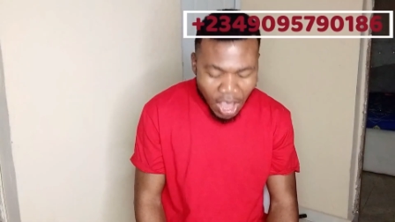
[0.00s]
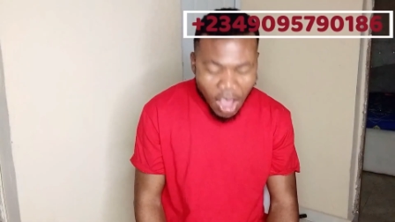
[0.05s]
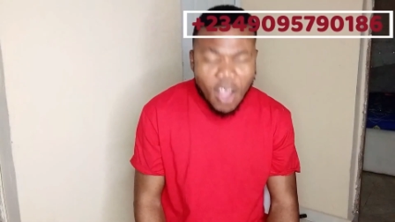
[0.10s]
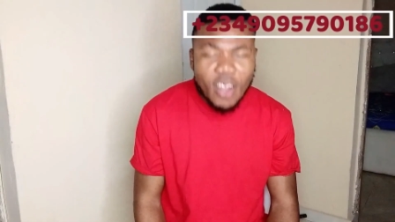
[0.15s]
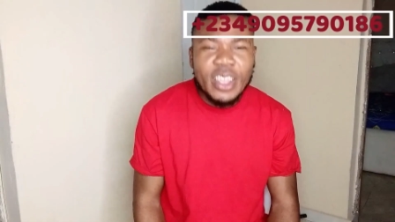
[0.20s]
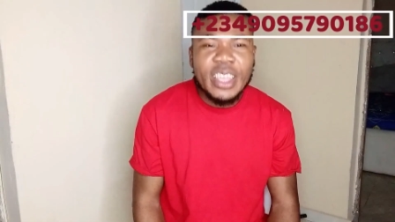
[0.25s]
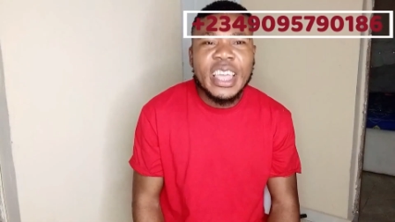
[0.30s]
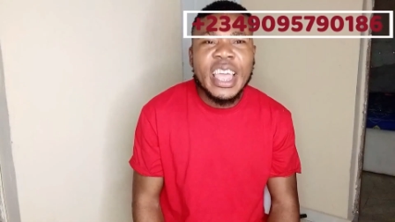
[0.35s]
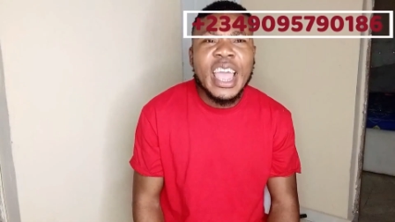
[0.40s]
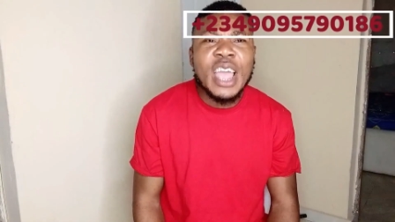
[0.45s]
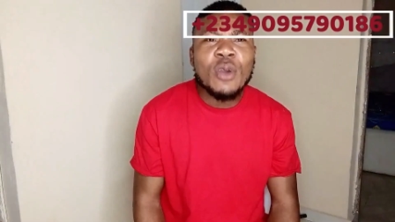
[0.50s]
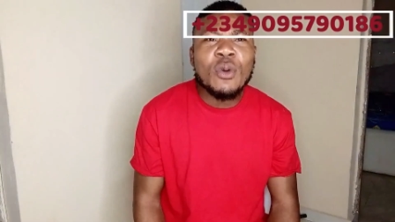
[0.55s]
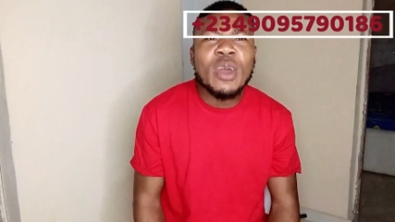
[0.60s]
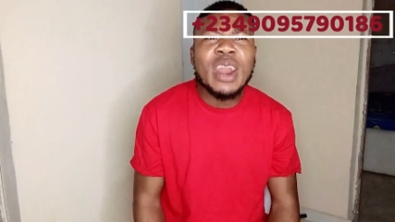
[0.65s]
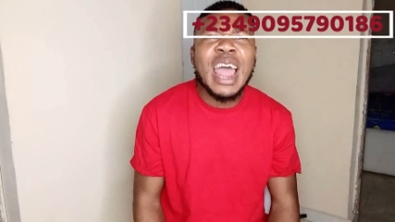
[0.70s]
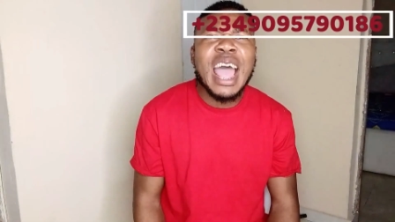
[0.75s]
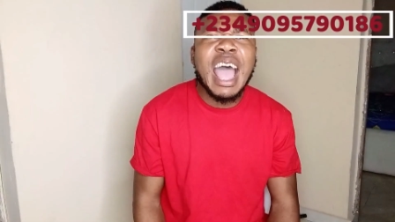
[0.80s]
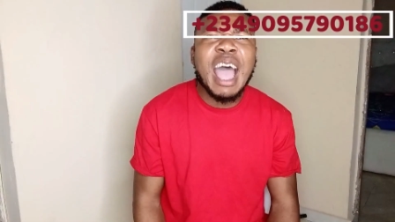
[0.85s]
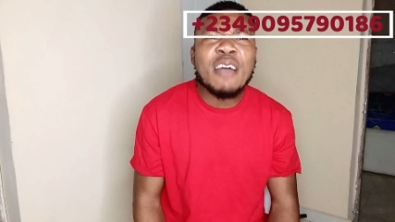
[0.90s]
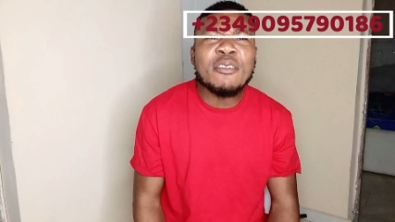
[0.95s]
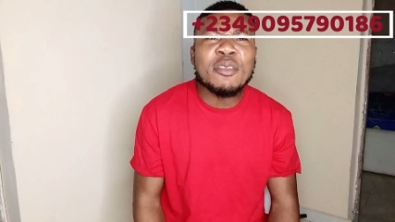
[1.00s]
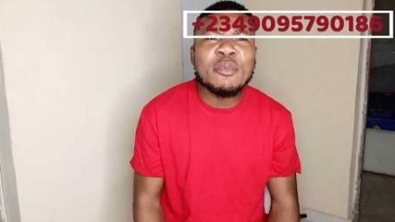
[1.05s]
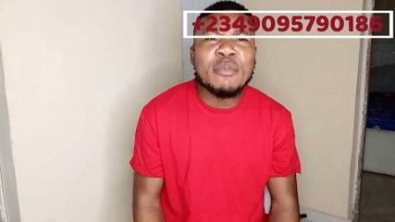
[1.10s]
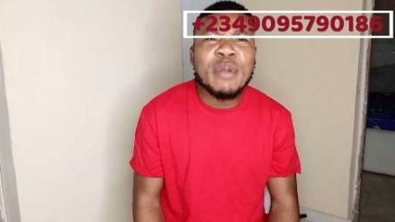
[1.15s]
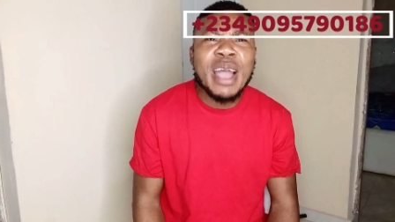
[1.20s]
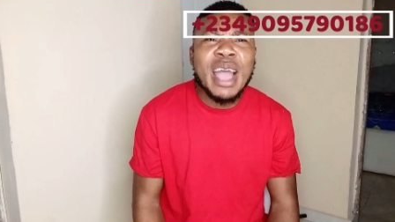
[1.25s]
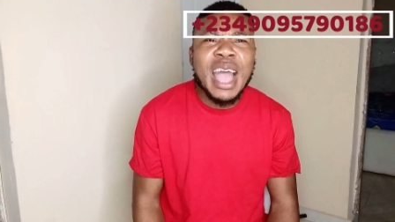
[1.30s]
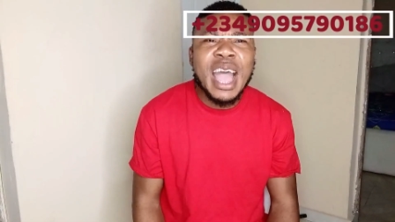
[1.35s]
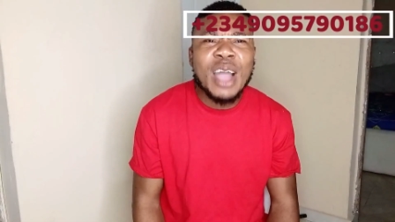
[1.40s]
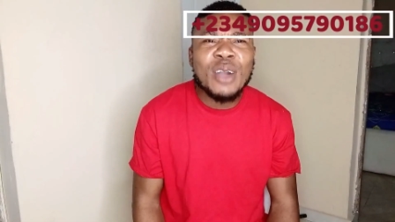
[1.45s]
Okay, what I have
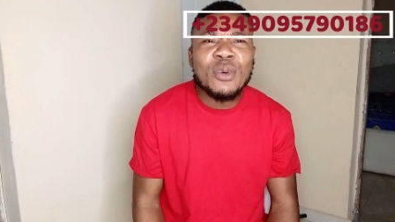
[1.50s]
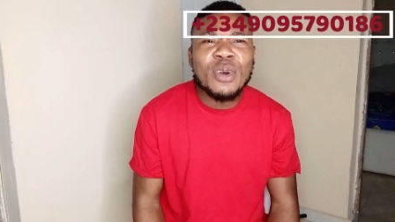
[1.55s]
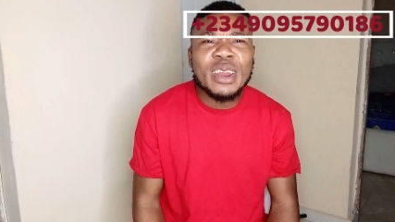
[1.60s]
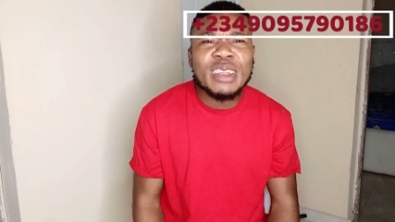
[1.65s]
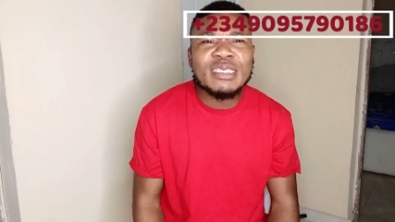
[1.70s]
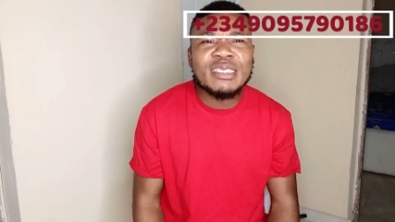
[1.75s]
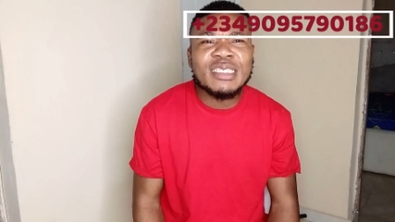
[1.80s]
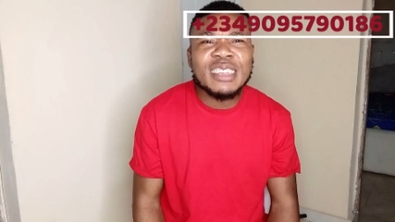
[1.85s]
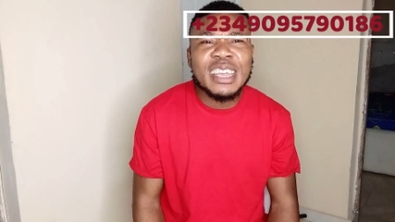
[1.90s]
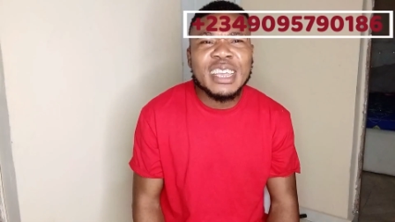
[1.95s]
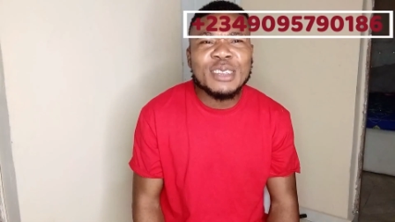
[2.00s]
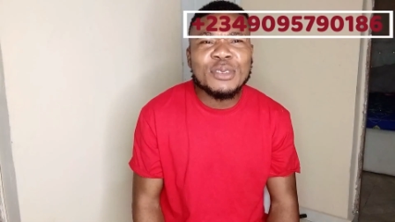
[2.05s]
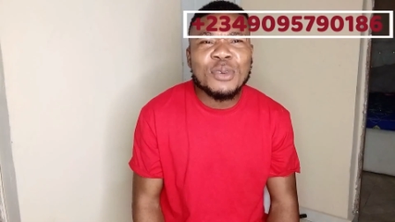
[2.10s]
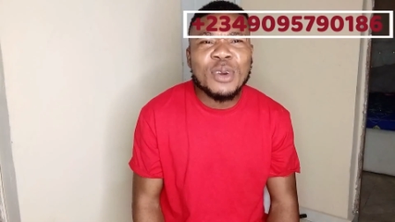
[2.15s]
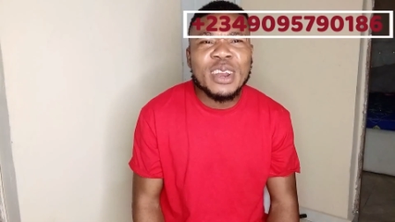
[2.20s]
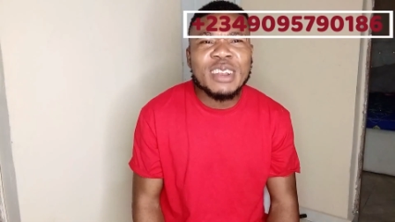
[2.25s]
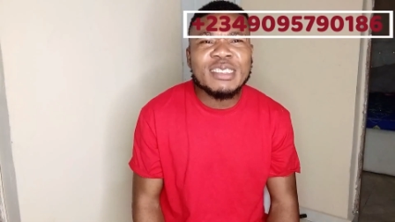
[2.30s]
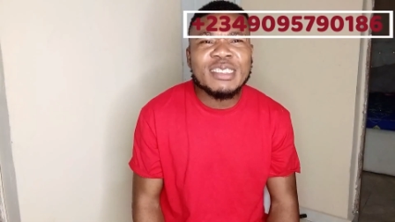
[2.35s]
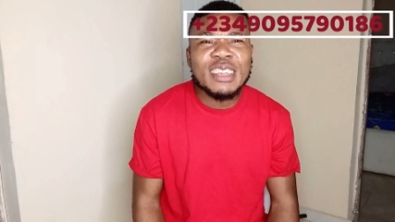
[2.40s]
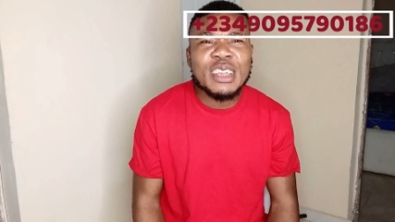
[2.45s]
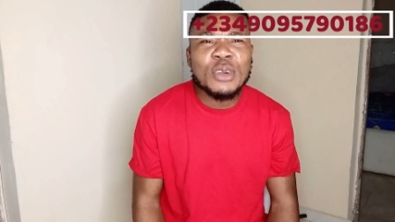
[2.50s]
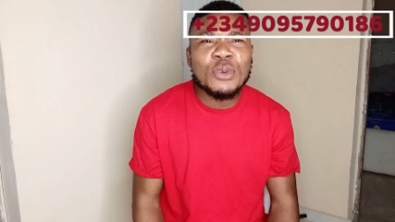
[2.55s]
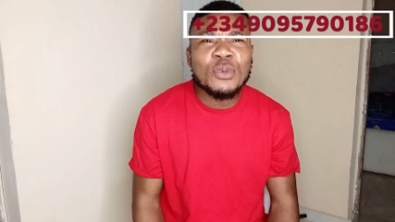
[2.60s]
in my hand, what is it? I